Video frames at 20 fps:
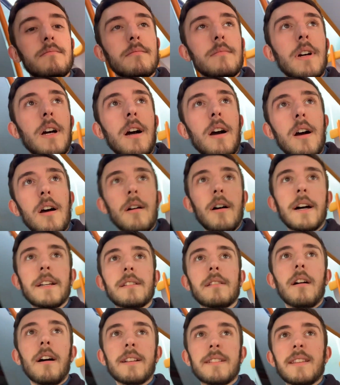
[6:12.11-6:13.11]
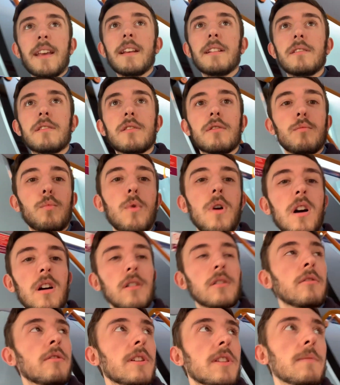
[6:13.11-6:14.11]
I tend to
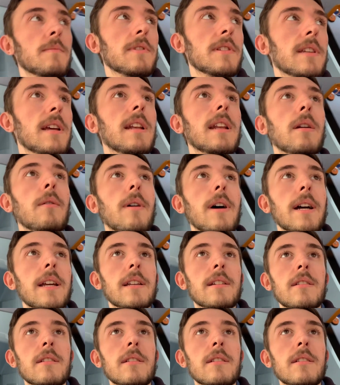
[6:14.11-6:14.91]
work Christmas anyway,